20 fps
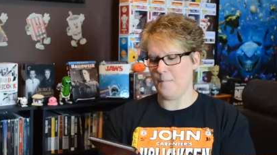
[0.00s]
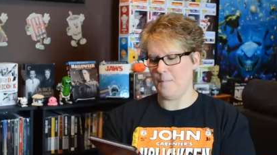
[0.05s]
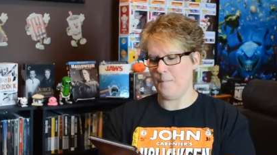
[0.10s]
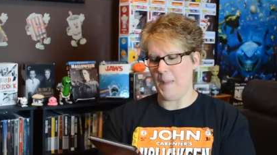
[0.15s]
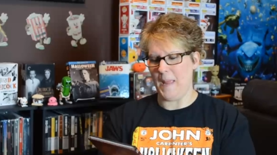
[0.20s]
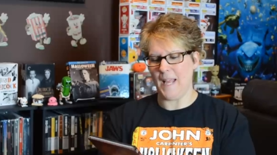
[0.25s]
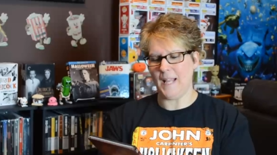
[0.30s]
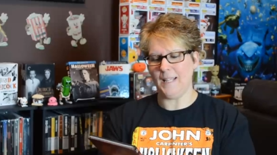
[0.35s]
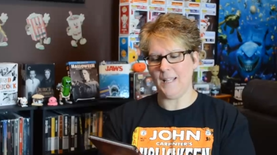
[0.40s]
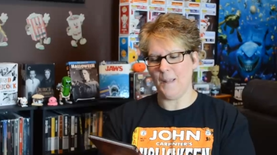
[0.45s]

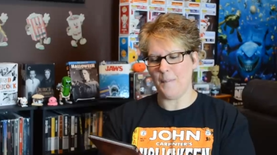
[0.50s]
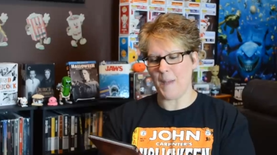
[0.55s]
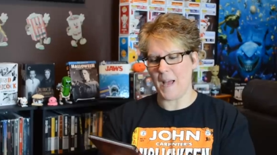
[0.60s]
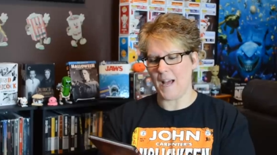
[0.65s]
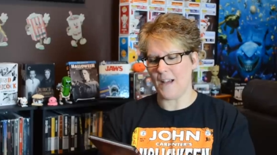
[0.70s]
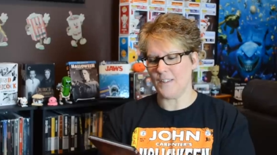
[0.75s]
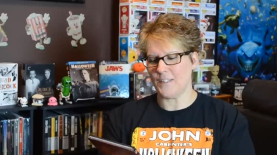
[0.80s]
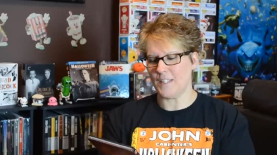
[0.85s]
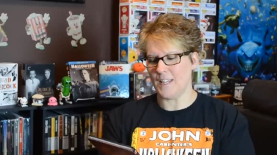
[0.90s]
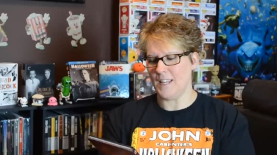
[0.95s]
Big
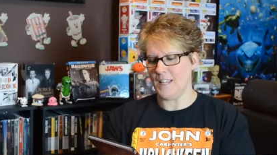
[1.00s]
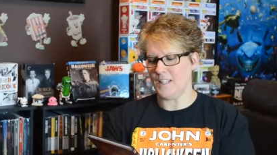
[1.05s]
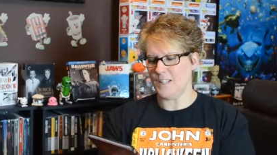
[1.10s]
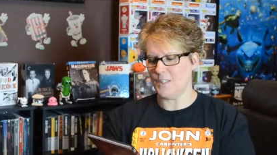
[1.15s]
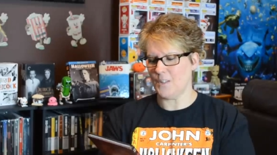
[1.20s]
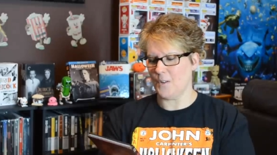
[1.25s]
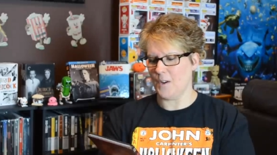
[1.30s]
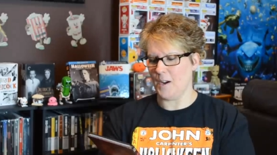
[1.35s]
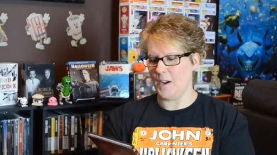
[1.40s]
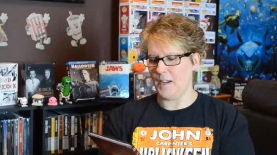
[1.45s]
Lebowski
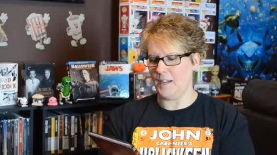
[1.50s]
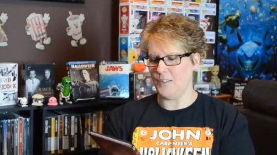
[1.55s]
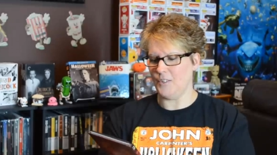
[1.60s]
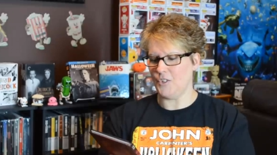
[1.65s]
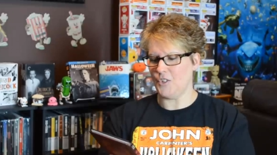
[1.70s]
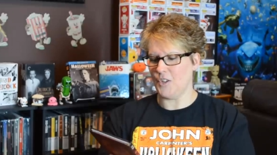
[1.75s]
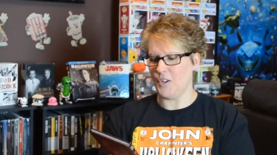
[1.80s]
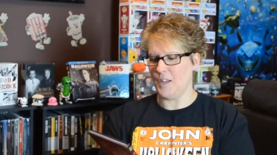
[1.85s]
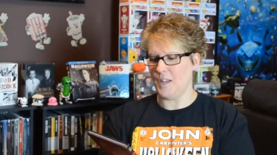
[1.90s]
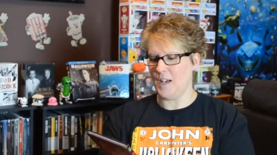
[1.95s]
starring
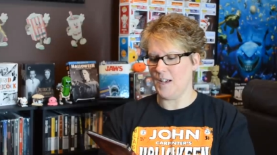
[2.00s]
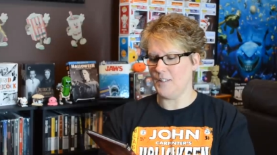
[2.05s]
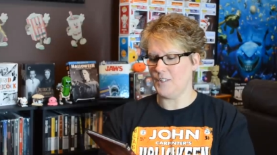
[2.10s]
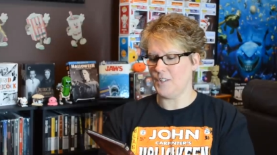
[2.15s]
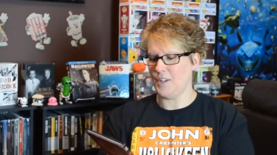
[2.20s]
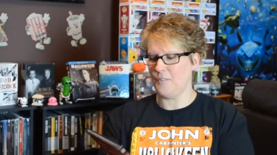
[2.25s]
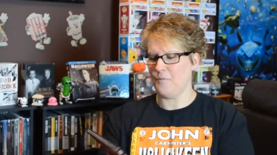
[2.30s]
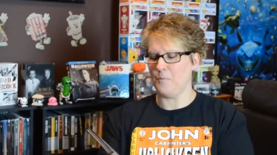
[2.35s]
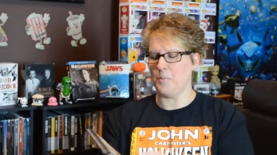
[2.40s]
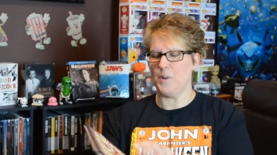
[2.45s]

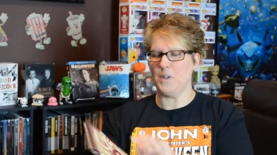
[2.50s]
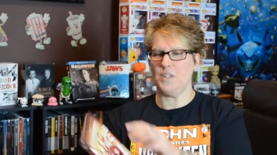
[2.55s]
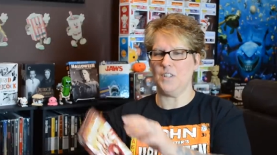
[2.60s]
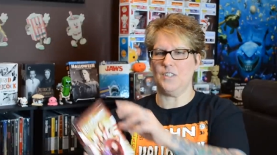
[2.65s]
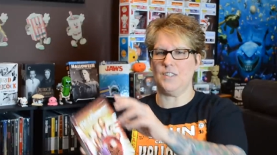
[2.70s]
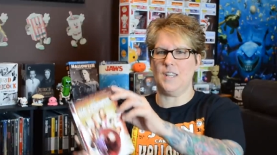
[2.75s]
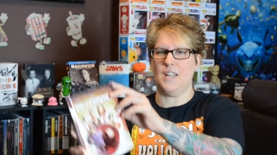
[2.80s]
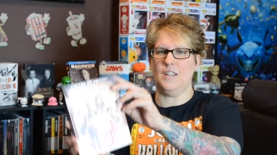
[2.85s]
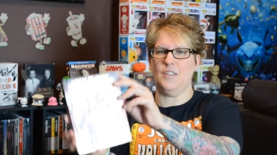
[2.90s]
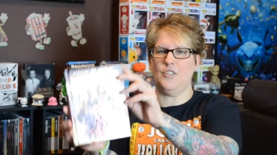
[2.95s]
Jeff
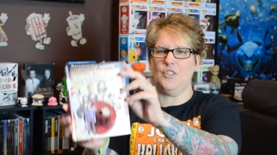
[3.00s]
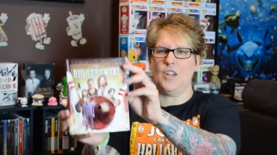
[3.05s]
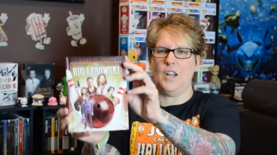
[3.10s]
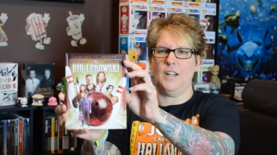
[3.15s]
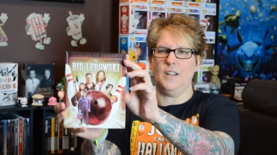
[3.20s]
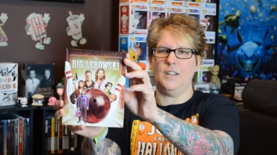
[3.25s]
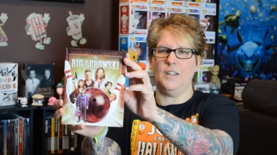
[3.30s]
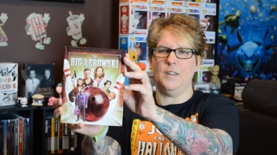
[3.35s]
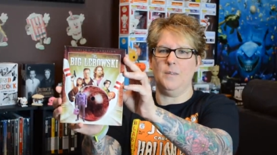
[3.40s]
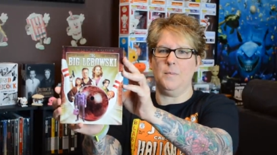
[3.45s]
Bridges and
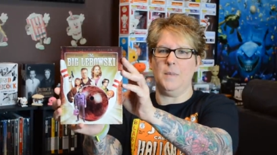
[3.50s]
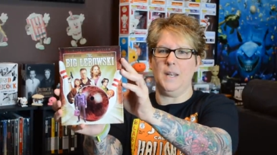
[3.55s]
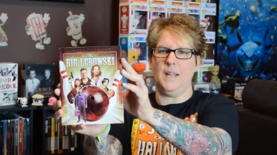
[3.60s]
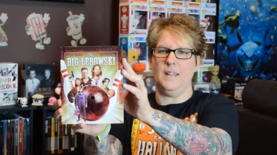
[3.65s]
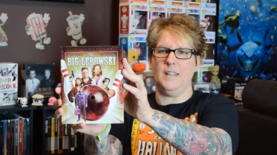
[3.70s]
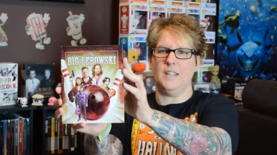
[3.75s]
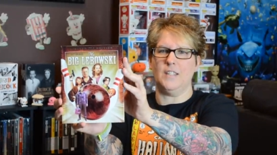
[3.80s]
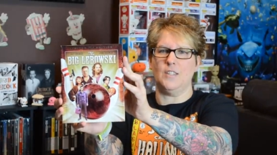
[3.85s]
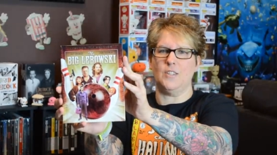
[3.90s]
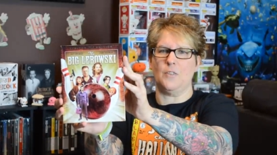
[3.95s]
John Goodman.
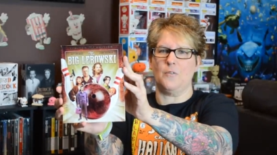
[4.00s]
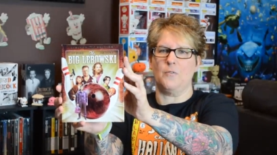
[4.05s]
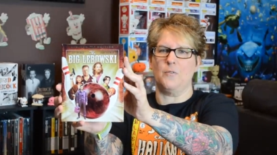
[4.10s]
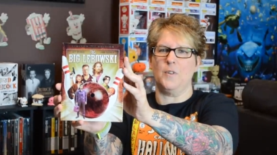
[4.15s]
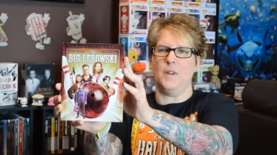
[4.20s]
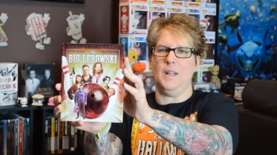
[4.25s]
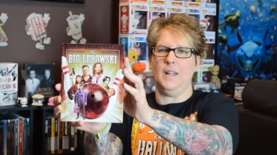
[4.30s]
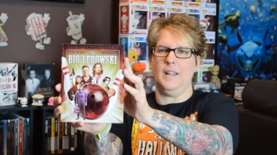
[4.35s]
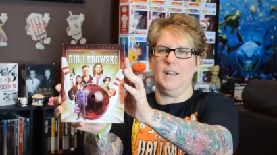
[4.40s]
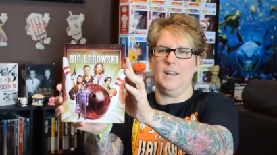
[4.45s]
And this is a
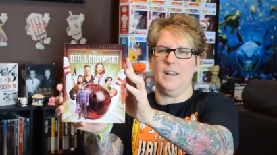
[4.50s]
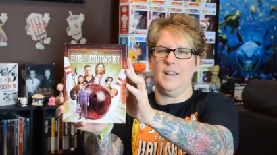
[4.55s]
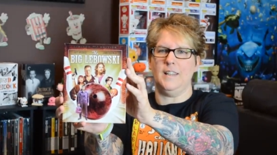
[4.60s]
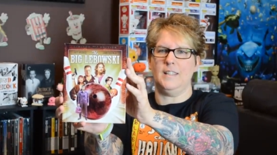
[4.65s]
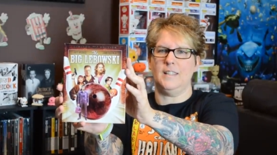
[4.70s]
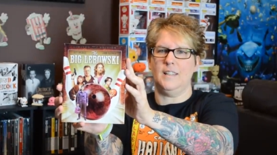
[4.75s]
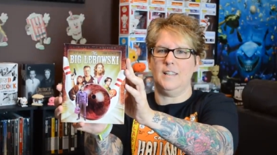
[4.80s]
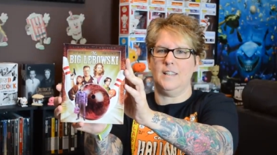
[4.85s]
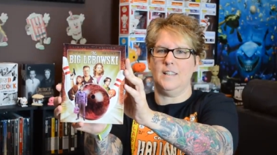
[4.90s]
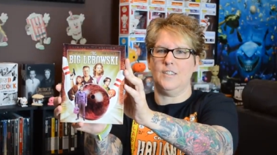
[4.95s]
really
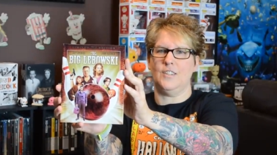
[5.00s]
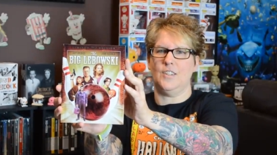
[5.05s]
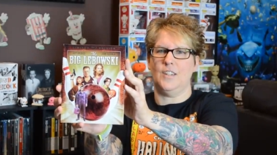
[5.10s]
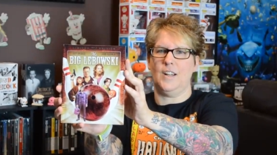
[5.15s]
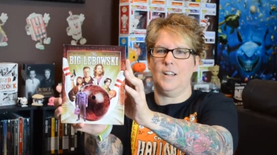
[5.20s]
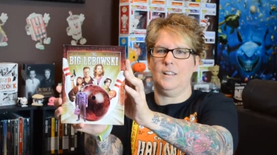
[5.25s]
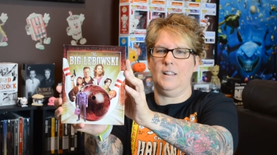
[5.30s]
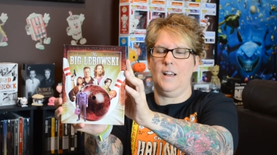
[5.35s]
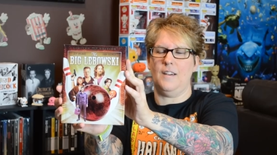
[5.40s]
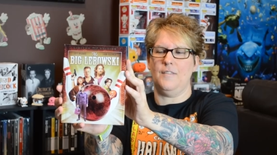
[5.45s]
nice edition.
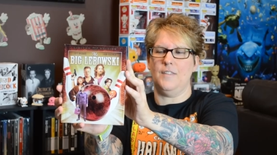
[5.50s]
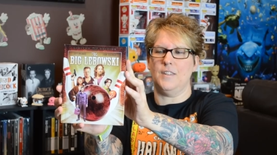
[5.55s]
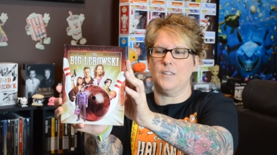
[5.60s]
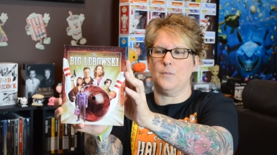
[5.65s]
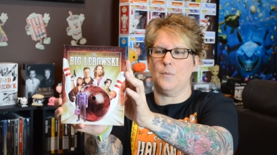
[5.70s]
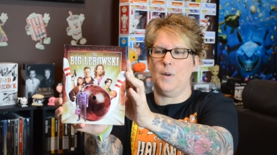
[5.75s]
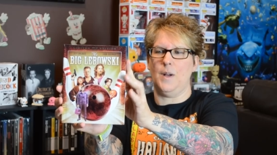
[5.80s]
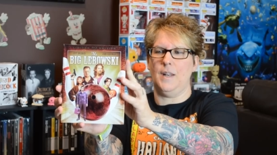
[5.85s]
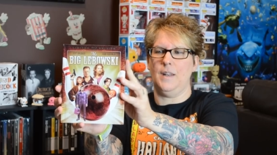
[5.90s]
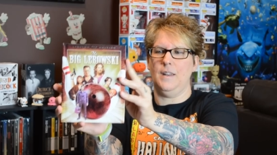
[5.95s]
I love this
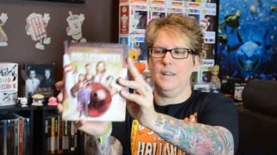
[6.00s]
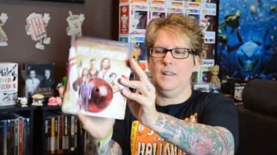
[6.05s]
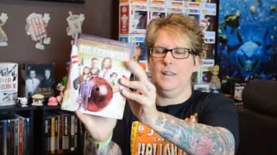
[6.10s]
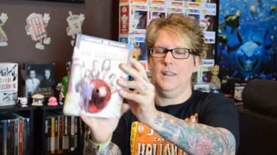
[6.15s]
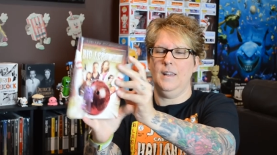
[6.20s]
one.